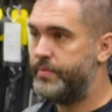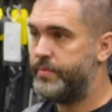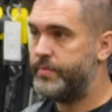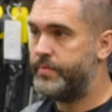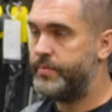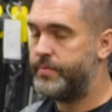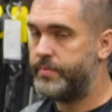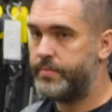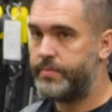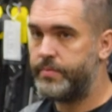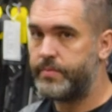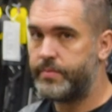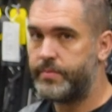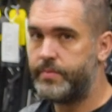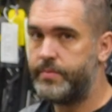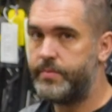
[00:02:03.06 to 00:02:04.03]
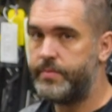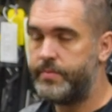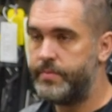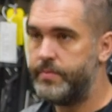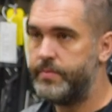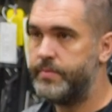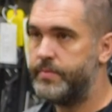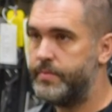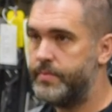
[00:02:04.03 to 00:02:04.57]

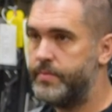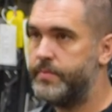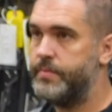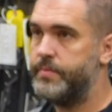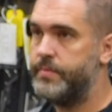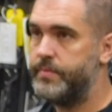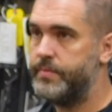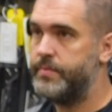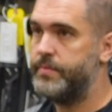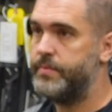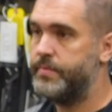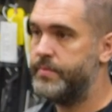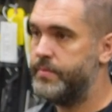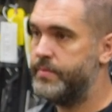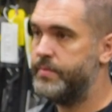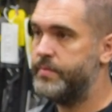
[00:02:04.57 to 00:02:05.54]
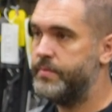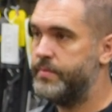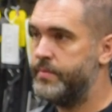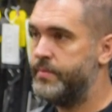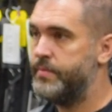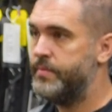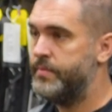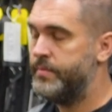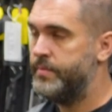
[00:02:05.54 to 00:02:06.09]

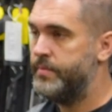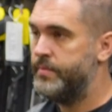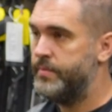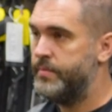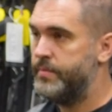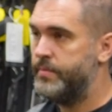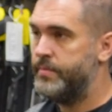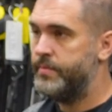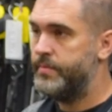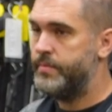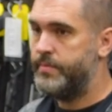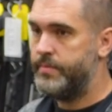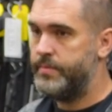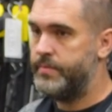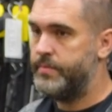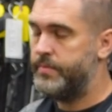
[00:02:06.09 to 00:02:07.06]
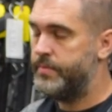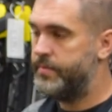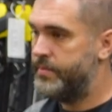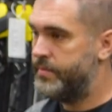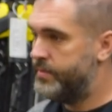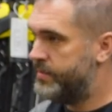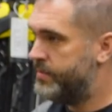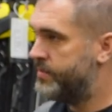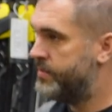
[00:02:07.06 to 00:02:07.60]

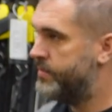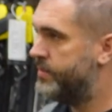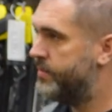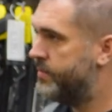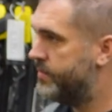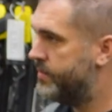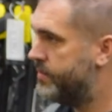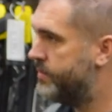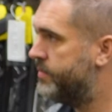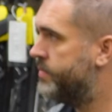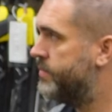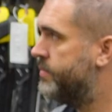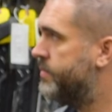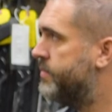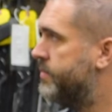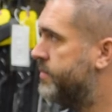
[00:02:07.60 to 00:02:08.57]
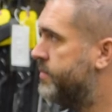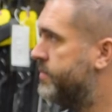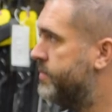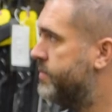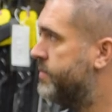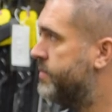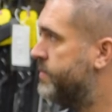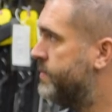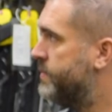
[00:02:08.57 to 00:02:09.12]

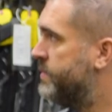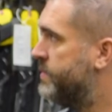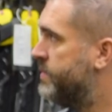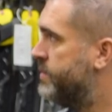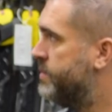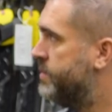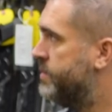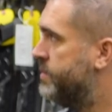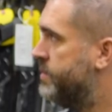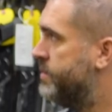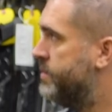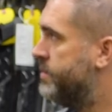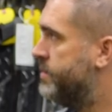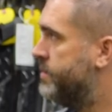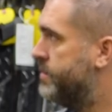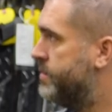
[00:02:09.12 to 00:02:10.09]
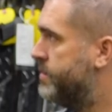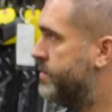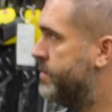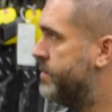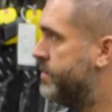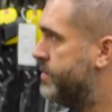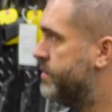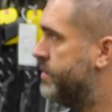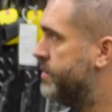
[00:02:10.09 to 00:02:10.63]

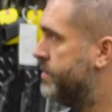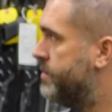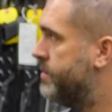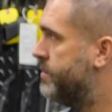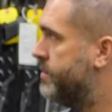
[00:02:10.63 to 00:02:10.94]
(silent)